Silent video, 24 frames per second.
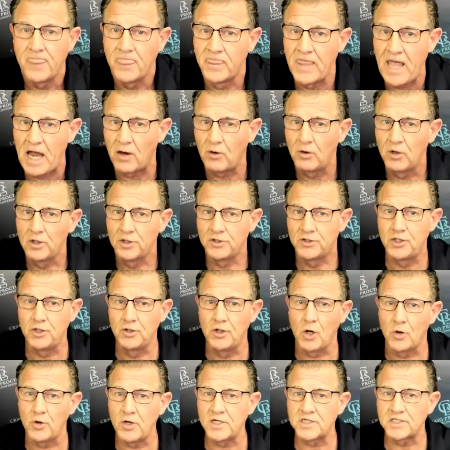Now, do you
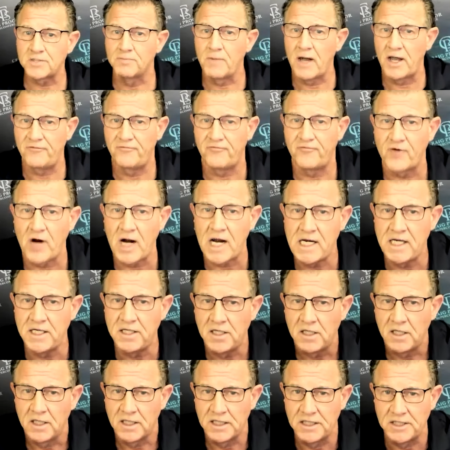notice my friend
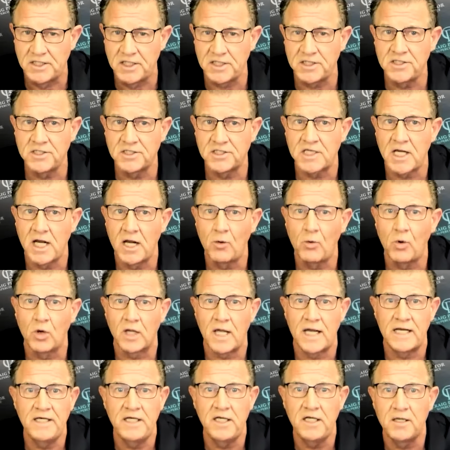didn't say, well,
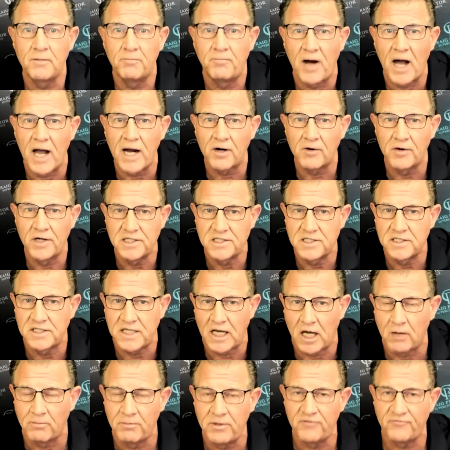I need a buyer agent to
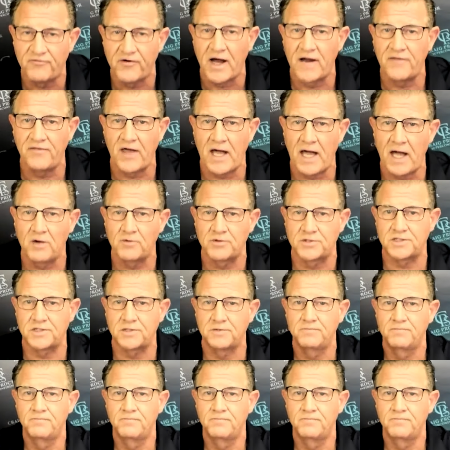help me find the house?